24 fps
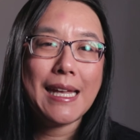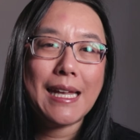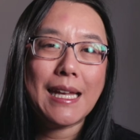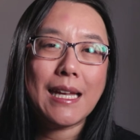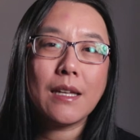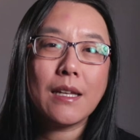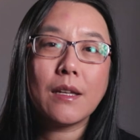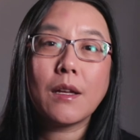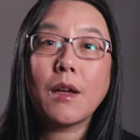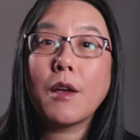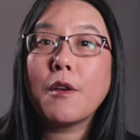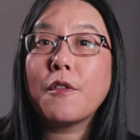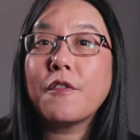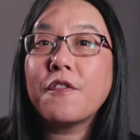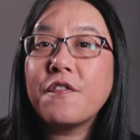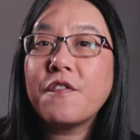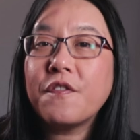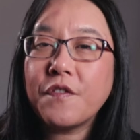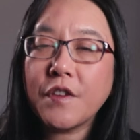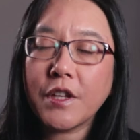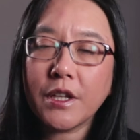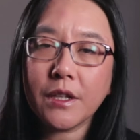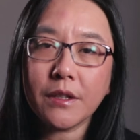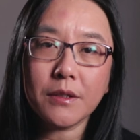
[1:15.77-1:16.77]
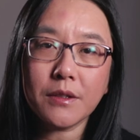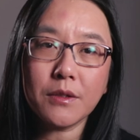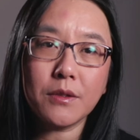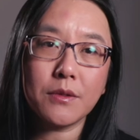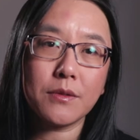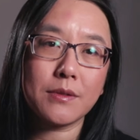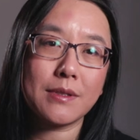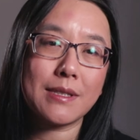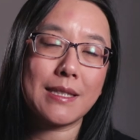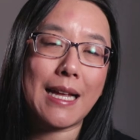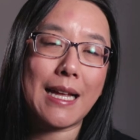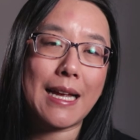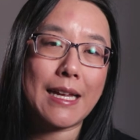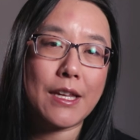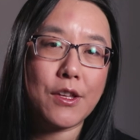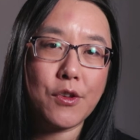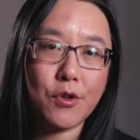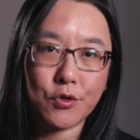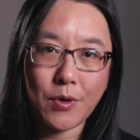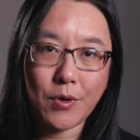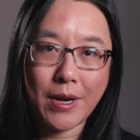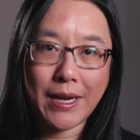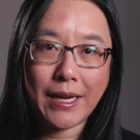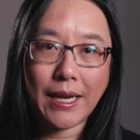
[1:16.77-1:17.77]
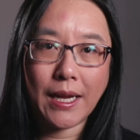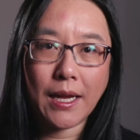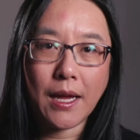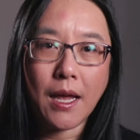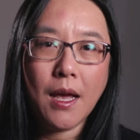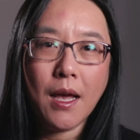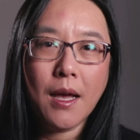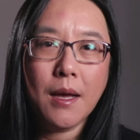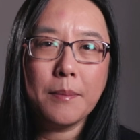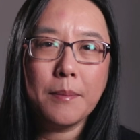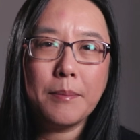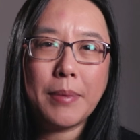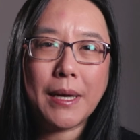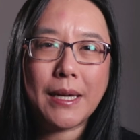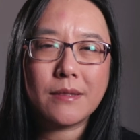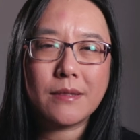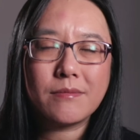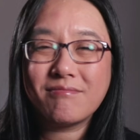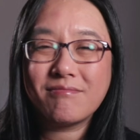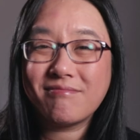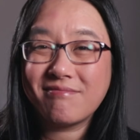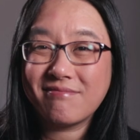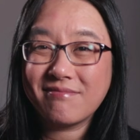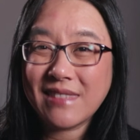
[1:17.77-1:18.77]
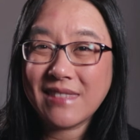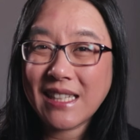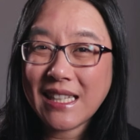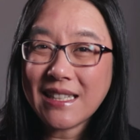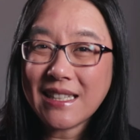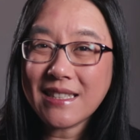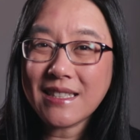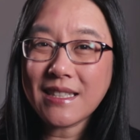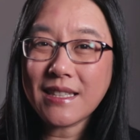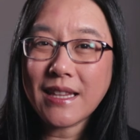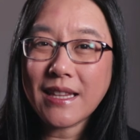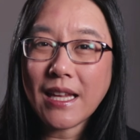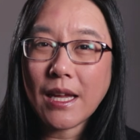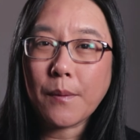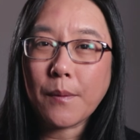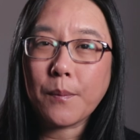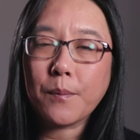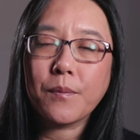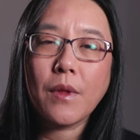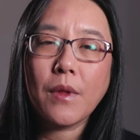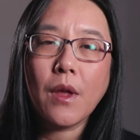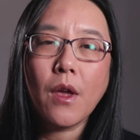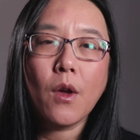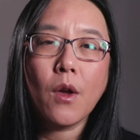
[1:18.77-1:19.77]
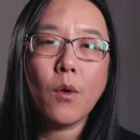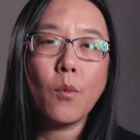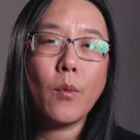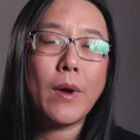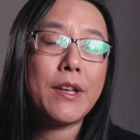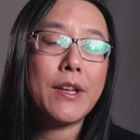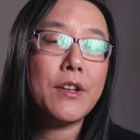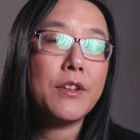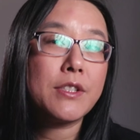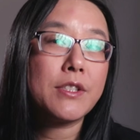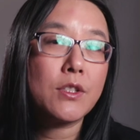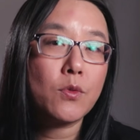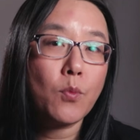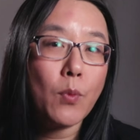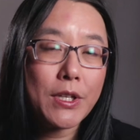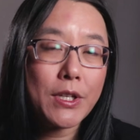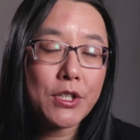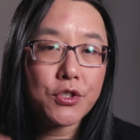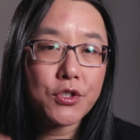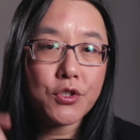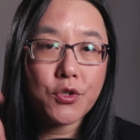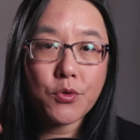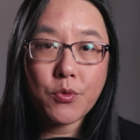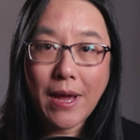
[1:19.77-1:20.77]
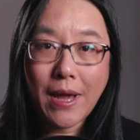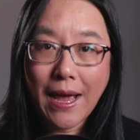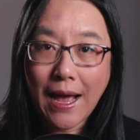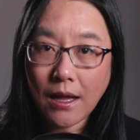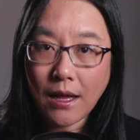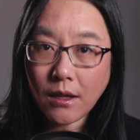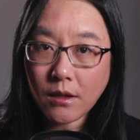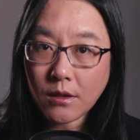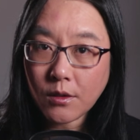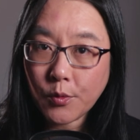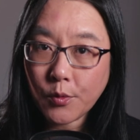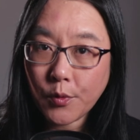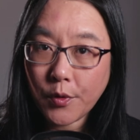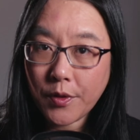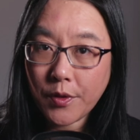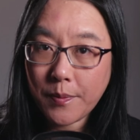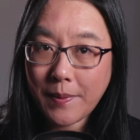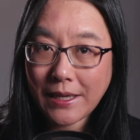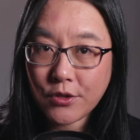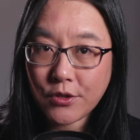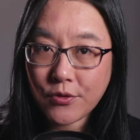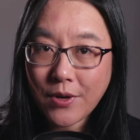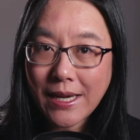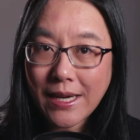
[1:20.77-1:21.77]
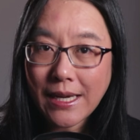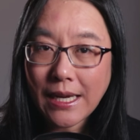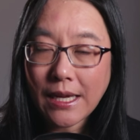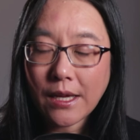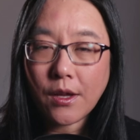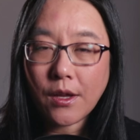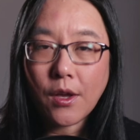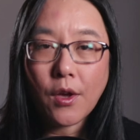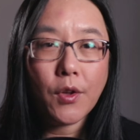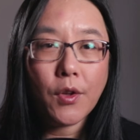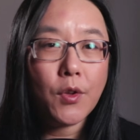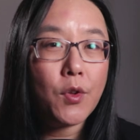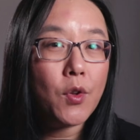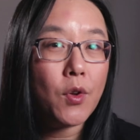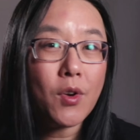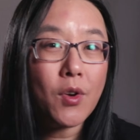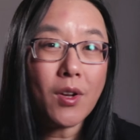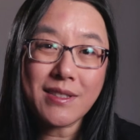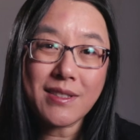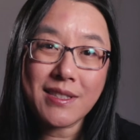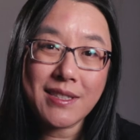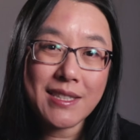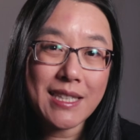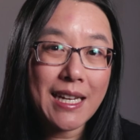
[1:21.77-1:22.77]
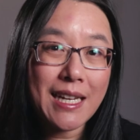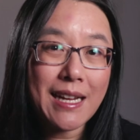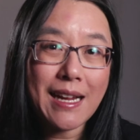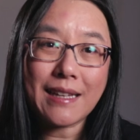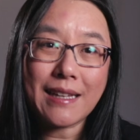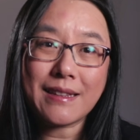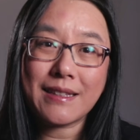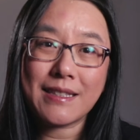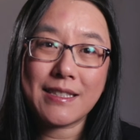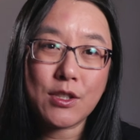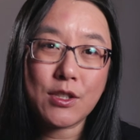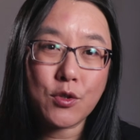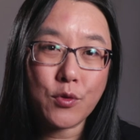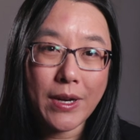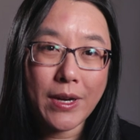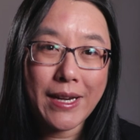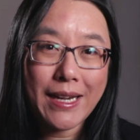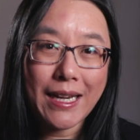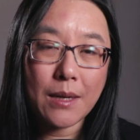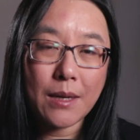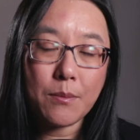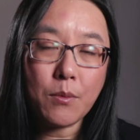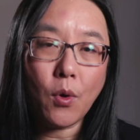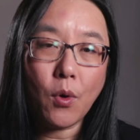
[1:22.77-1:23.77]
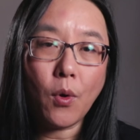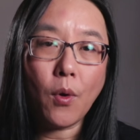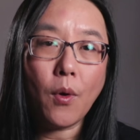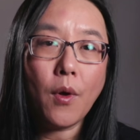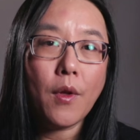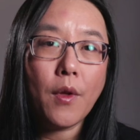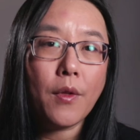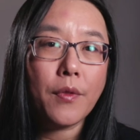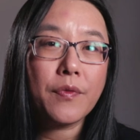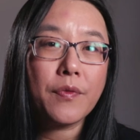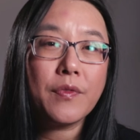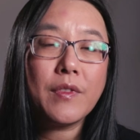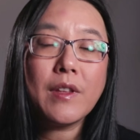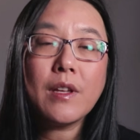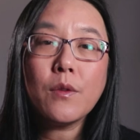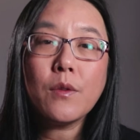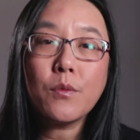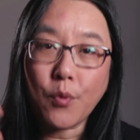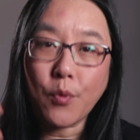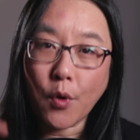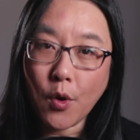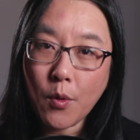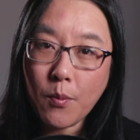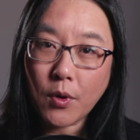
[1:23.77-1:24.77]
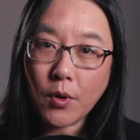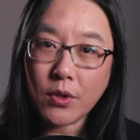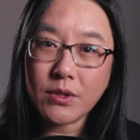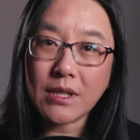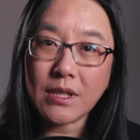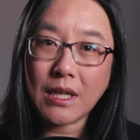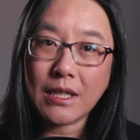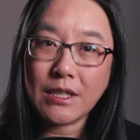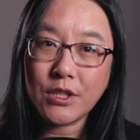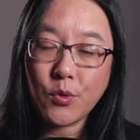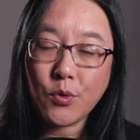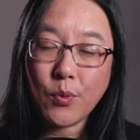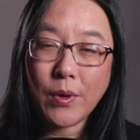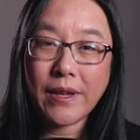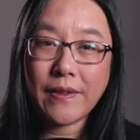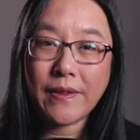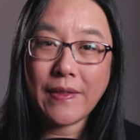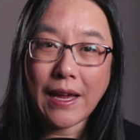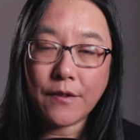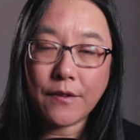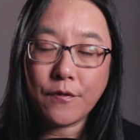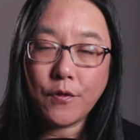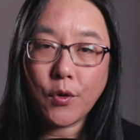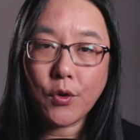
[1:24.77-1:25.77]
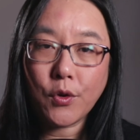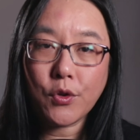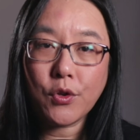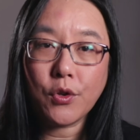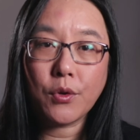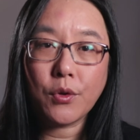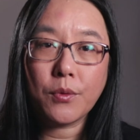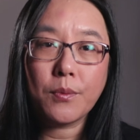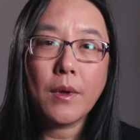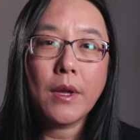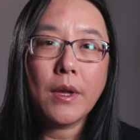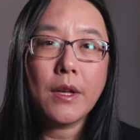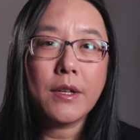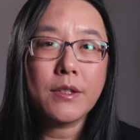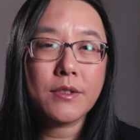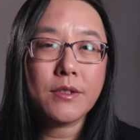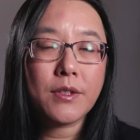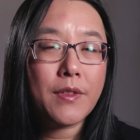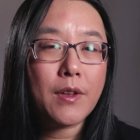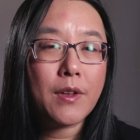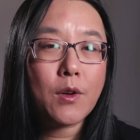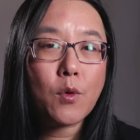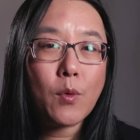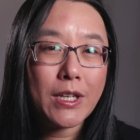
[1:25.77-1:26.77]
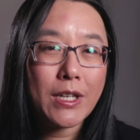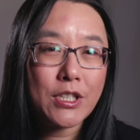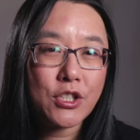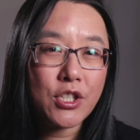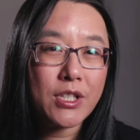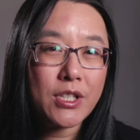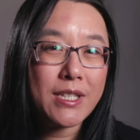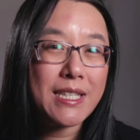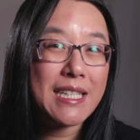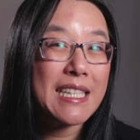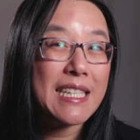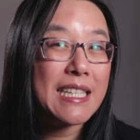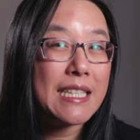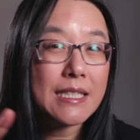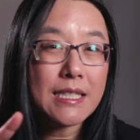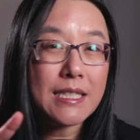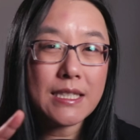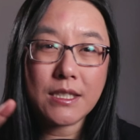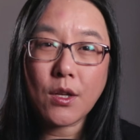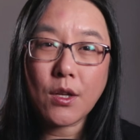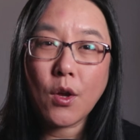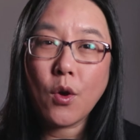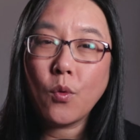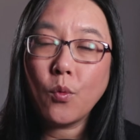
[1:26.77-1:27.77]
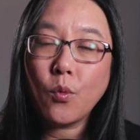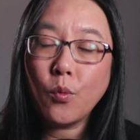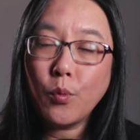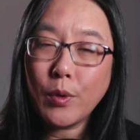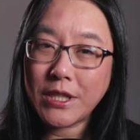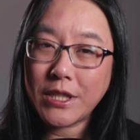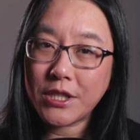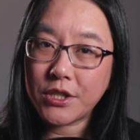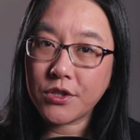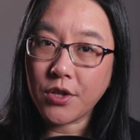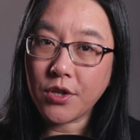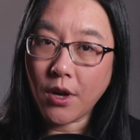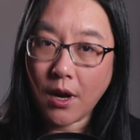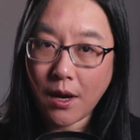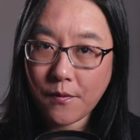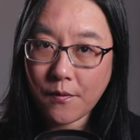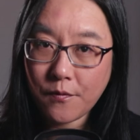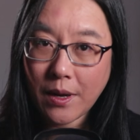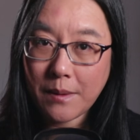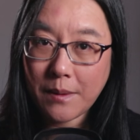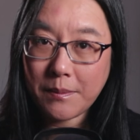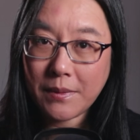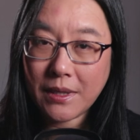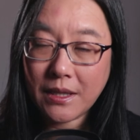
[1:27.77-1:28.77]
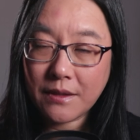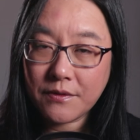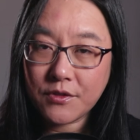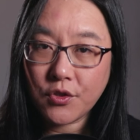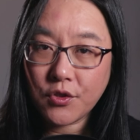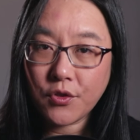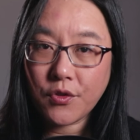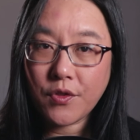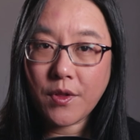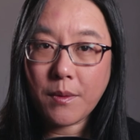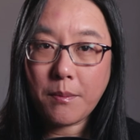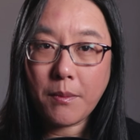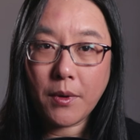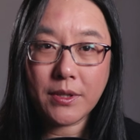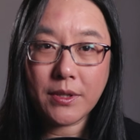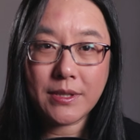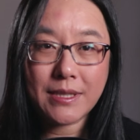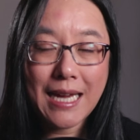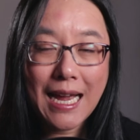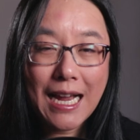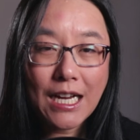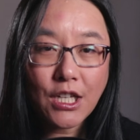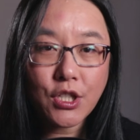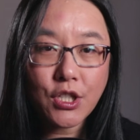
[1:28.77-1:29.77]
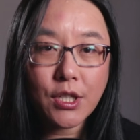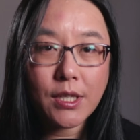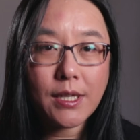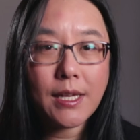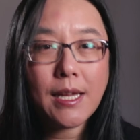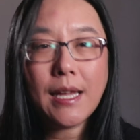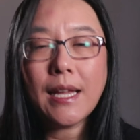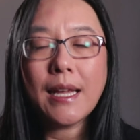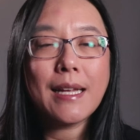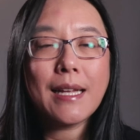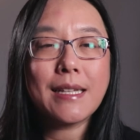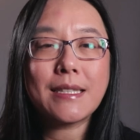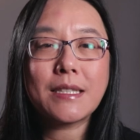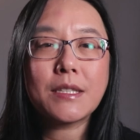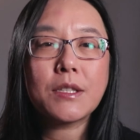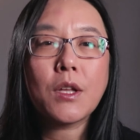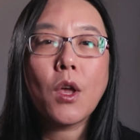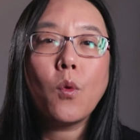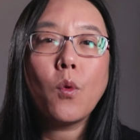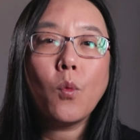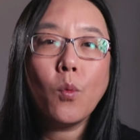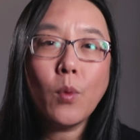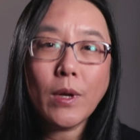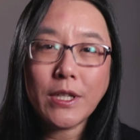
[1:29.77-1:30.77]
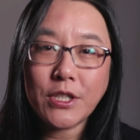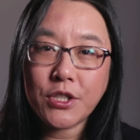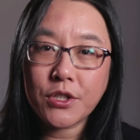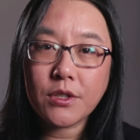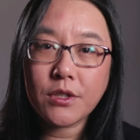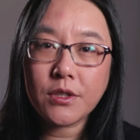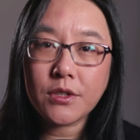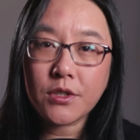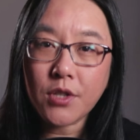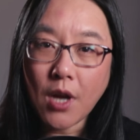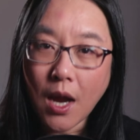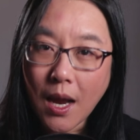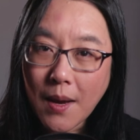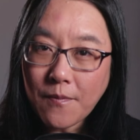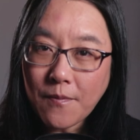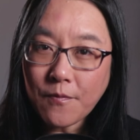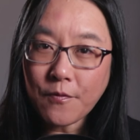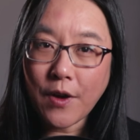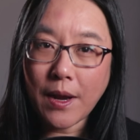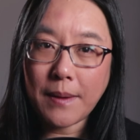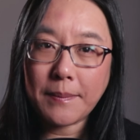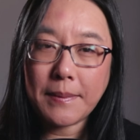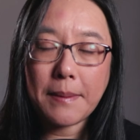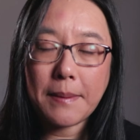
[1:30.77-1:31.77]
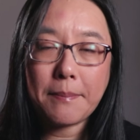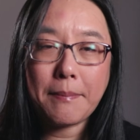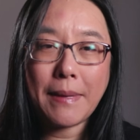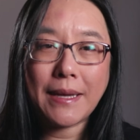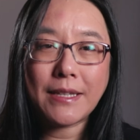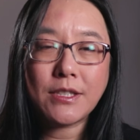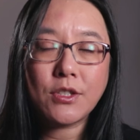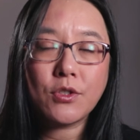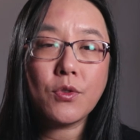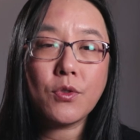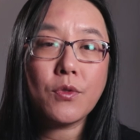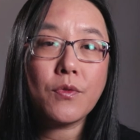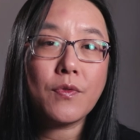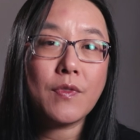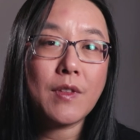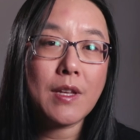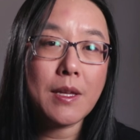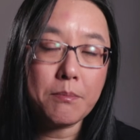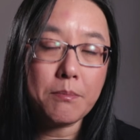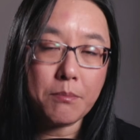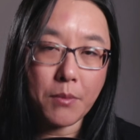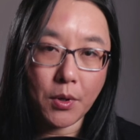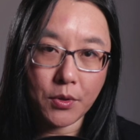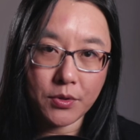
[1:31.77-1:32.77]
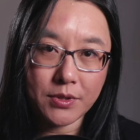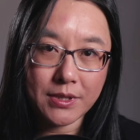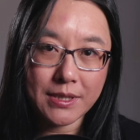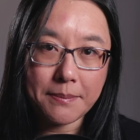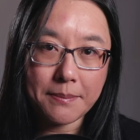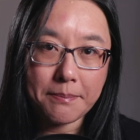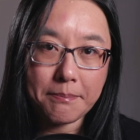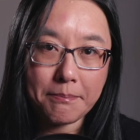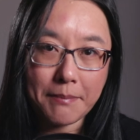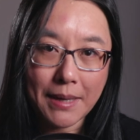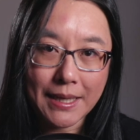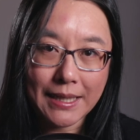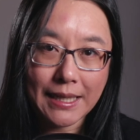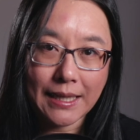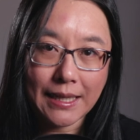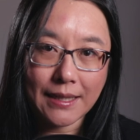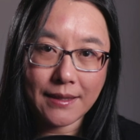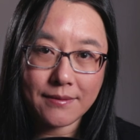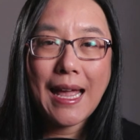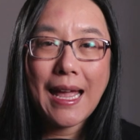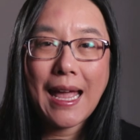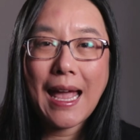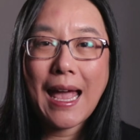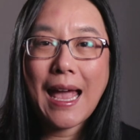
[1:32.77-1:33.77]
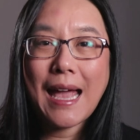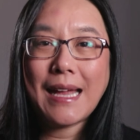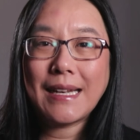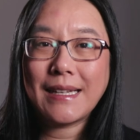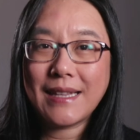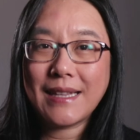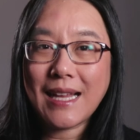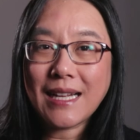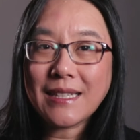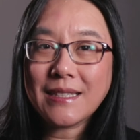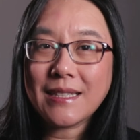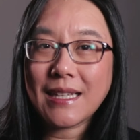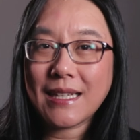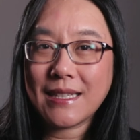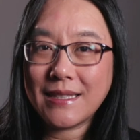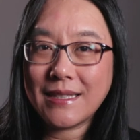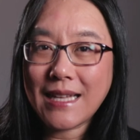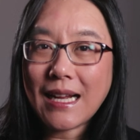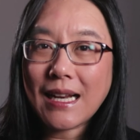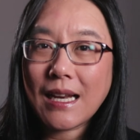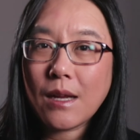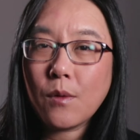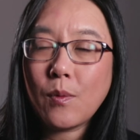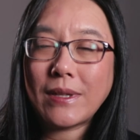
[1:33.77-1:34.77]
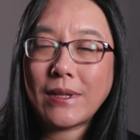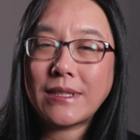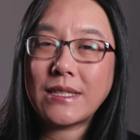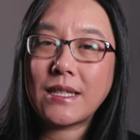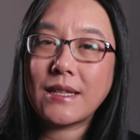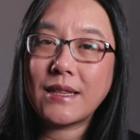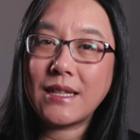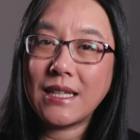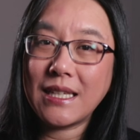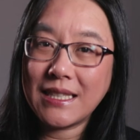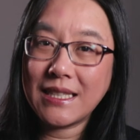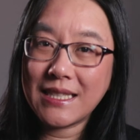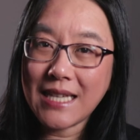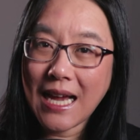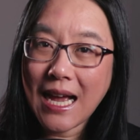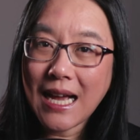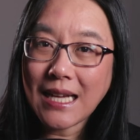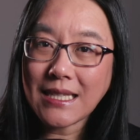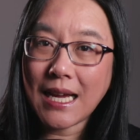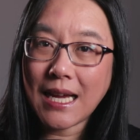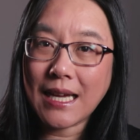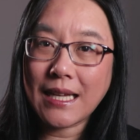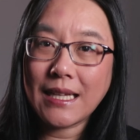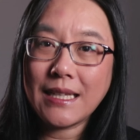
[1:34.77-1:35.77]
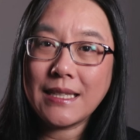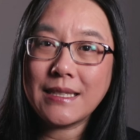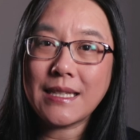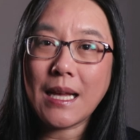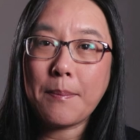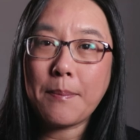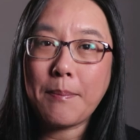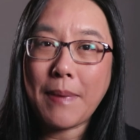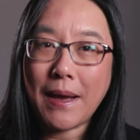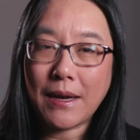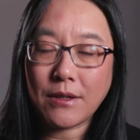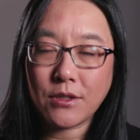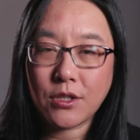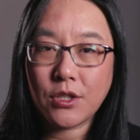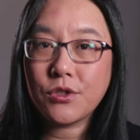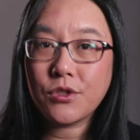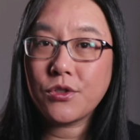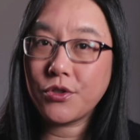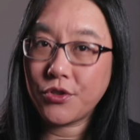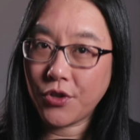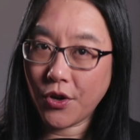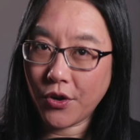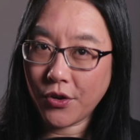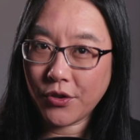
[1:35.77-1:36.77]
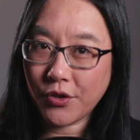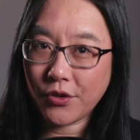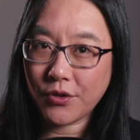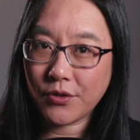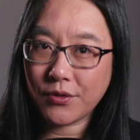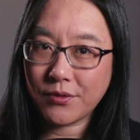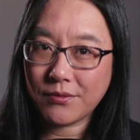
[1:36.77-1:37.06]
It feels like you're trading, but here's the thing, when you switch to algorithmic trading, you're not sitting at the screen anymore. The robots are doing that for you. So the question isn't which time frame gives you the most action, it's which time frame makes you the most money. And that's exactly what the data is about to show you.